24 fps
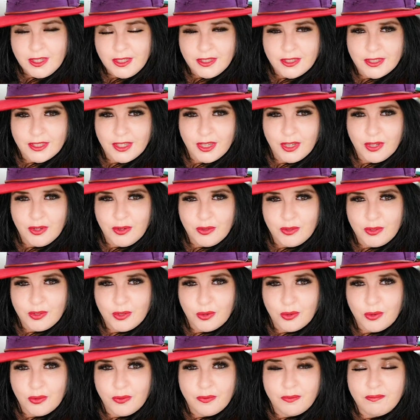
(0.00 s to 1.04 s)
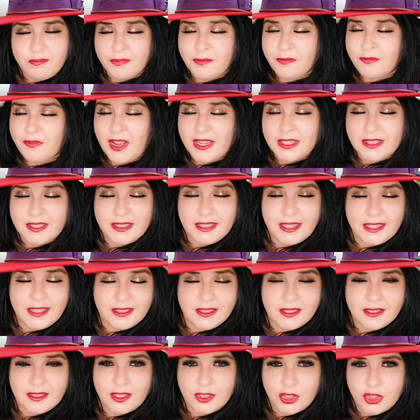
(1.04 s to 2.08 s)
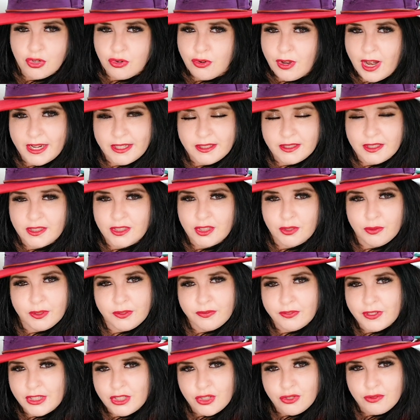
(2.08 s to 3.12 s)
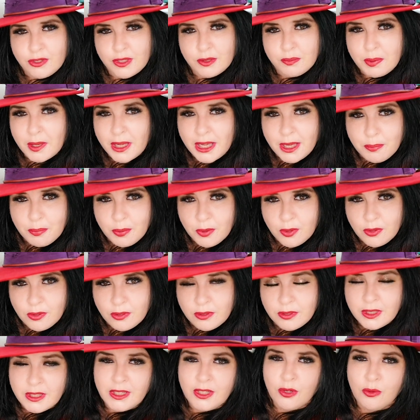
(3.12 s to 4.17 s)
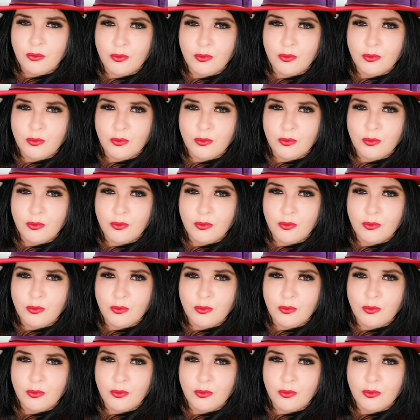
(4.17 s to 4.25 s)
So you're fascinated and attracted to adventurous people.